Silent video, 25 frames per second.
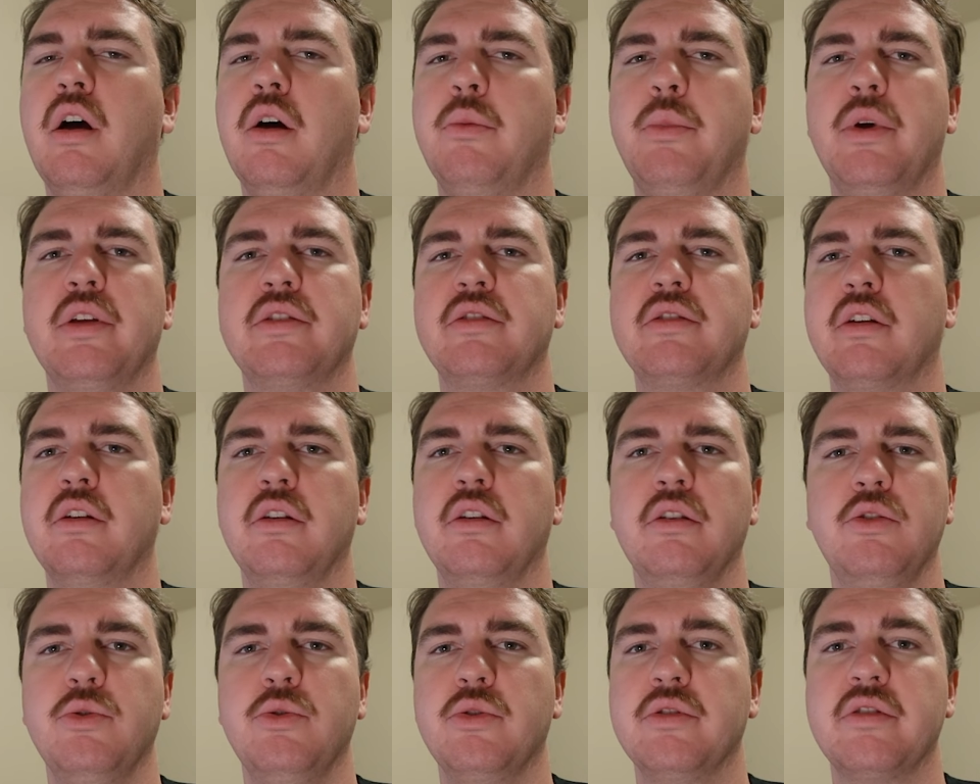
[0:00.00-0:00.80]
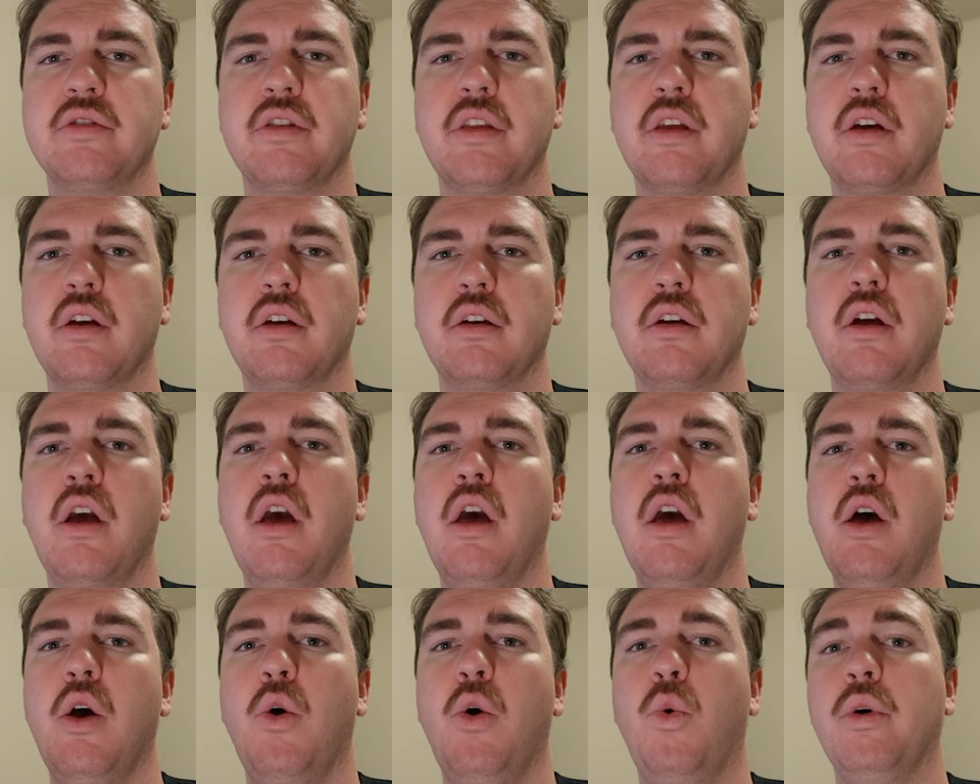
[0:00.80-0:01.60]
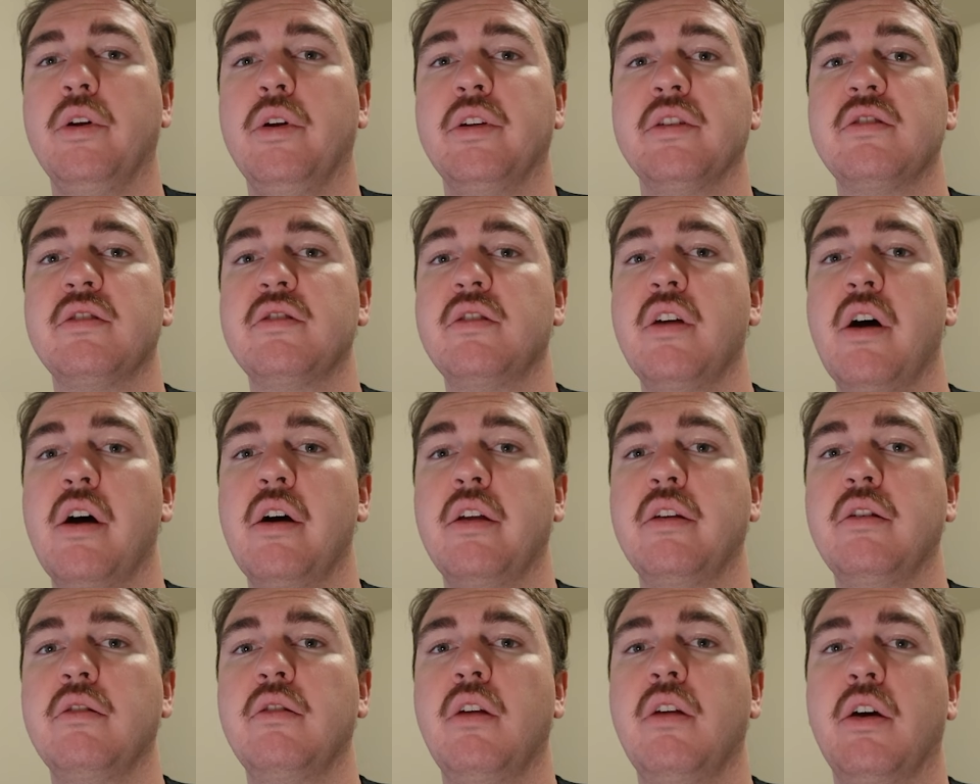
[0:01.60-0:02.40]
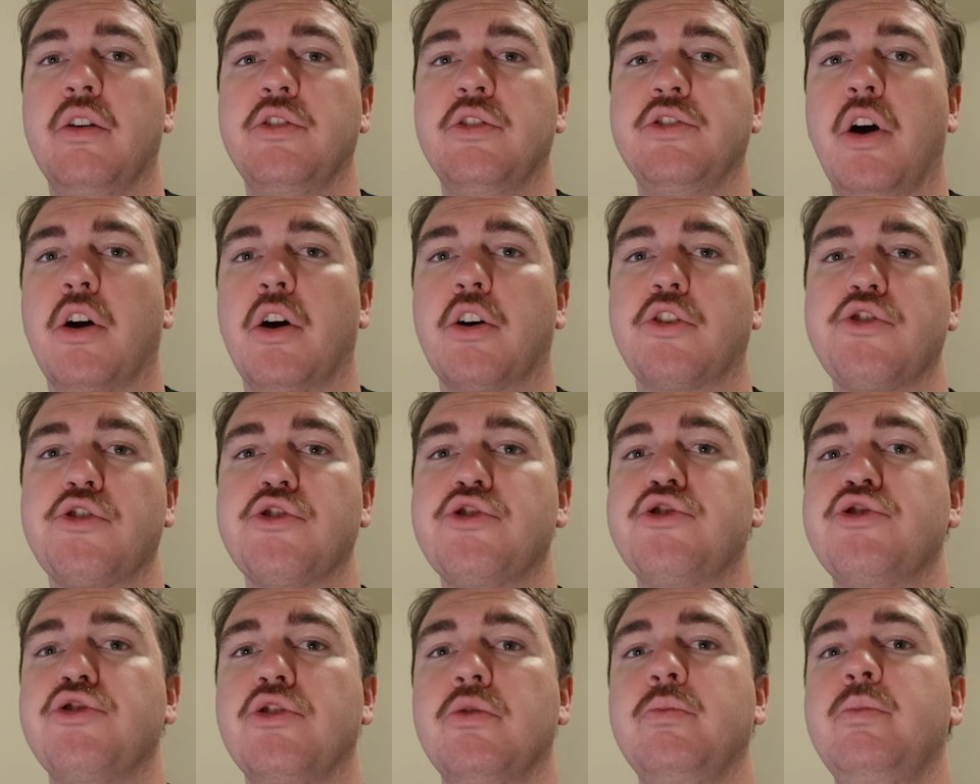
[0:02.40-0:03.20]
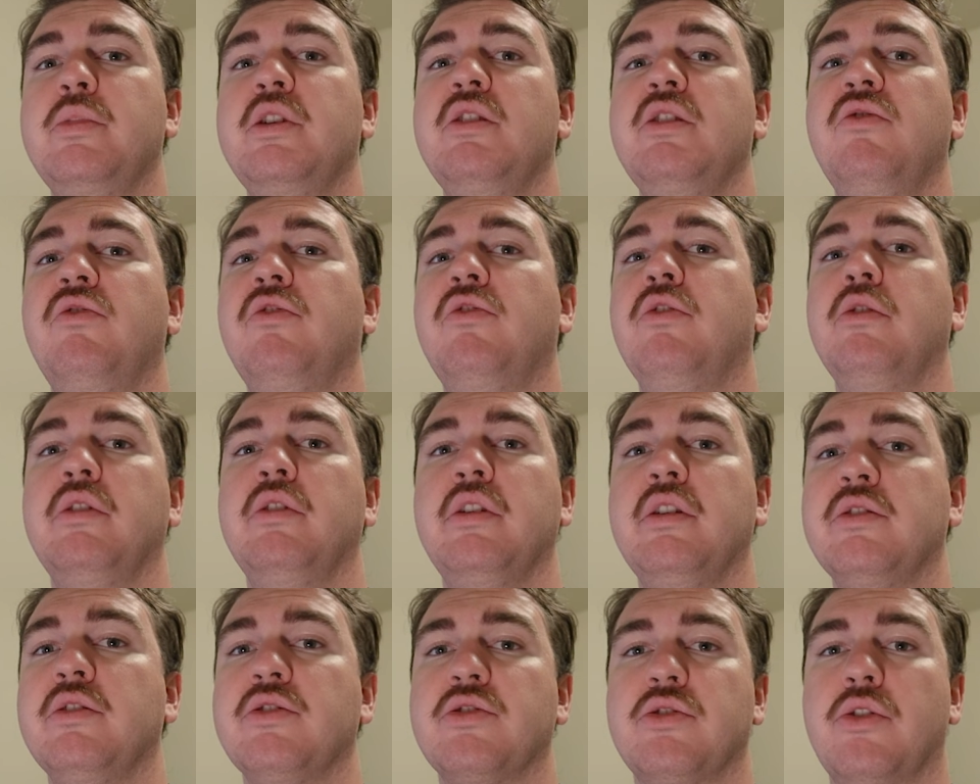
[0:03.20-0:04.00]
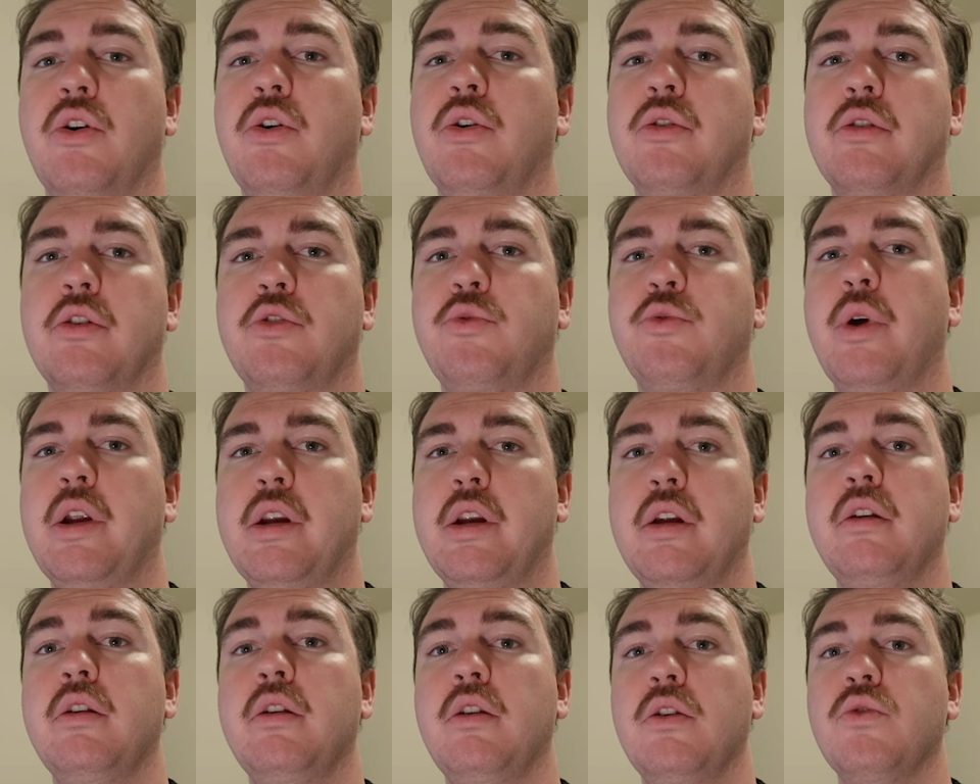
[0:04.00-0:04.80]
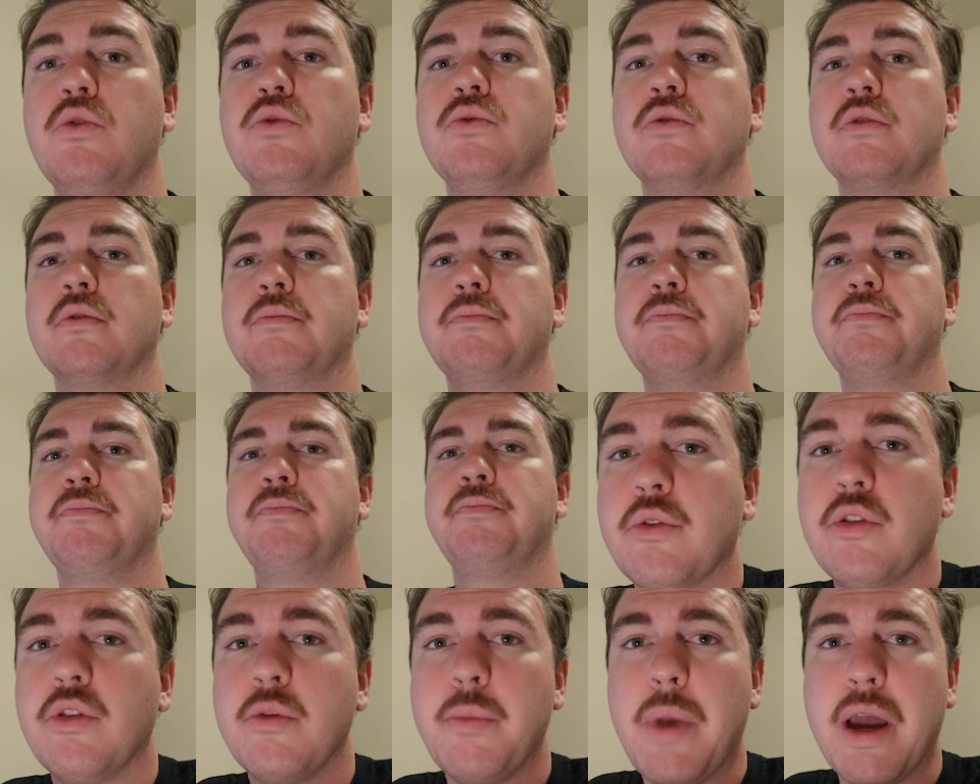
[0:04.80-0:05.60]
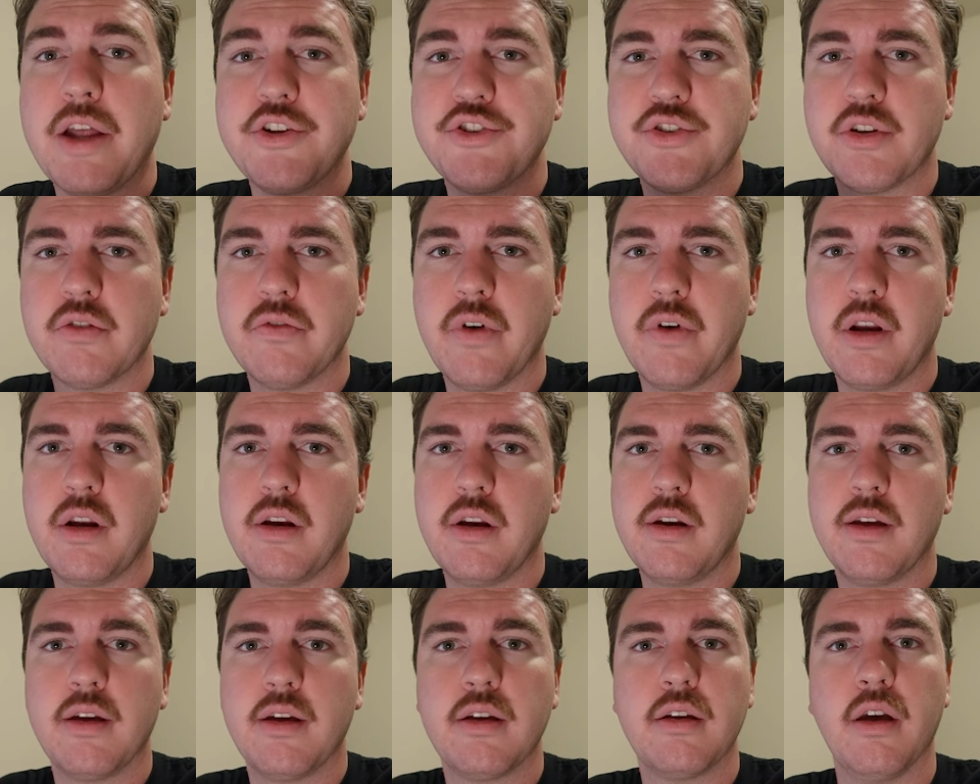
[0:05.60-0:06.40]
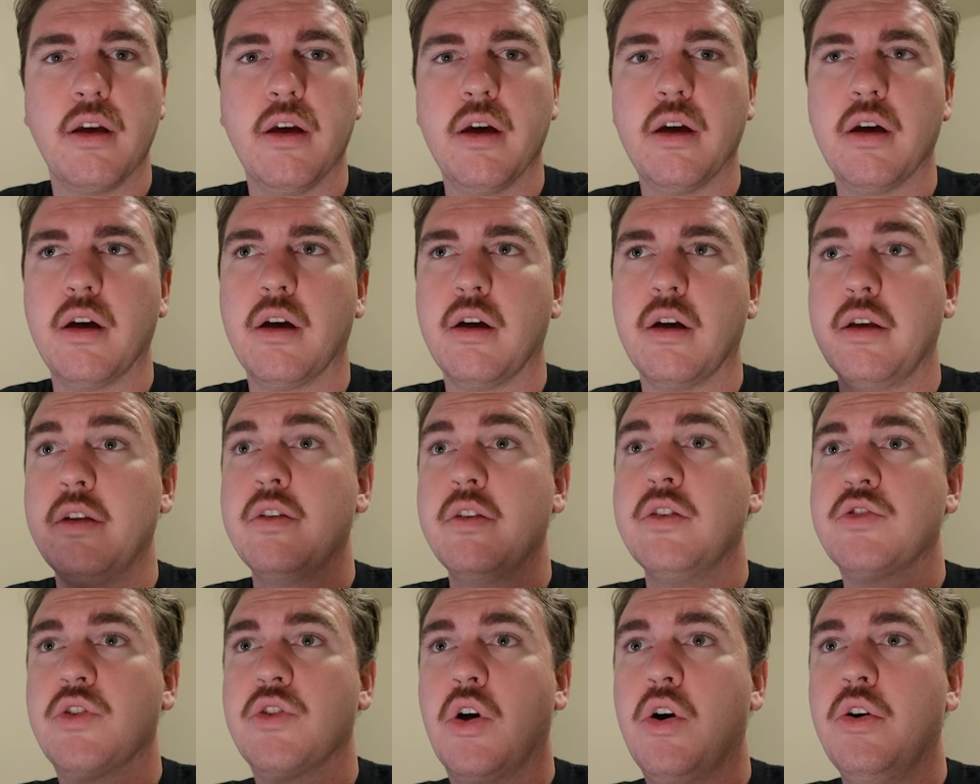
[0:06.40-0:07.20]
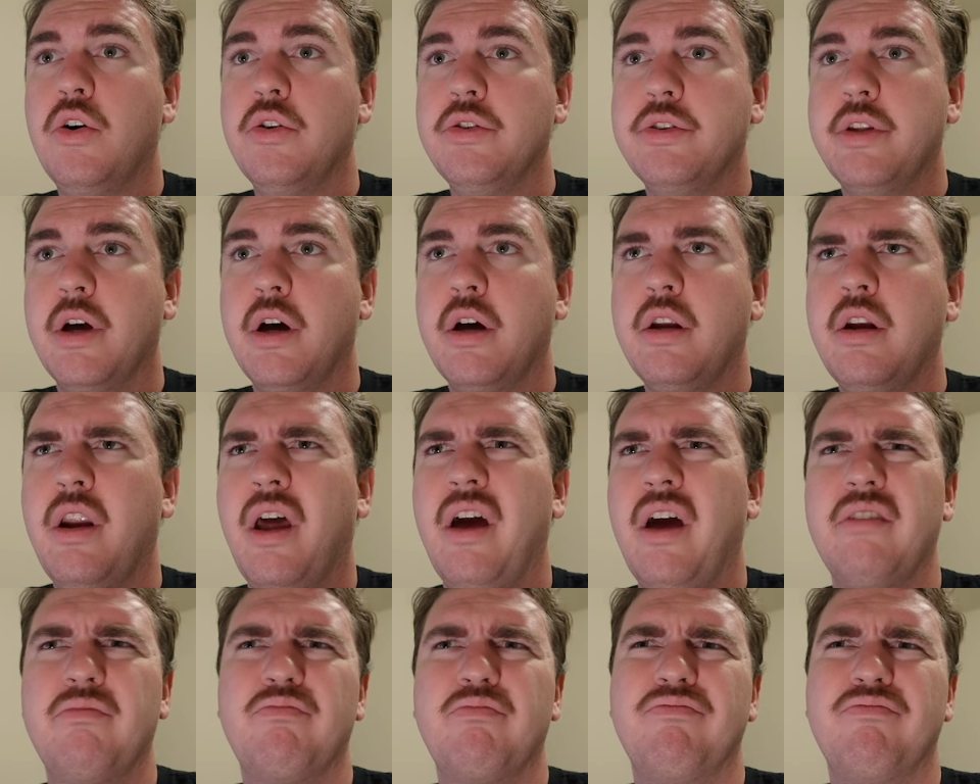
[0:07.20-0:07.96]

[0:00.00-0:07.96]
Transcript: It's going to do its thing. When it's done, Docker should be fully installed and ready to use. Through the magic of editing, it is all done.